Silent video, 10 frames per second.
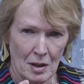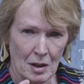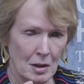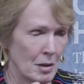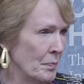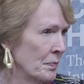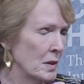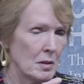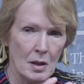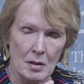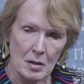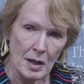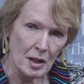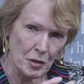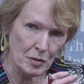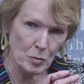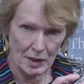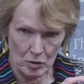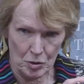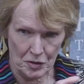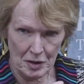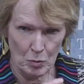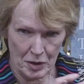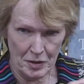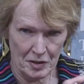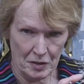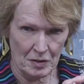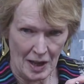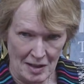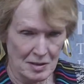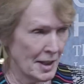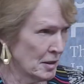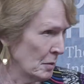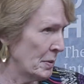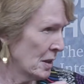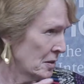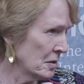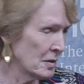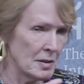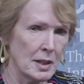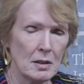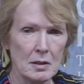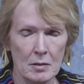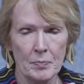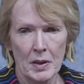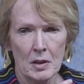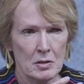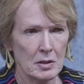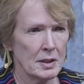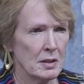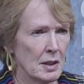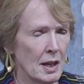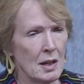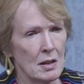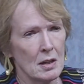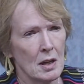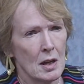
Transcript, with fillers: Um, and, and I think we can all see where this has led in the past and is likely to lead again.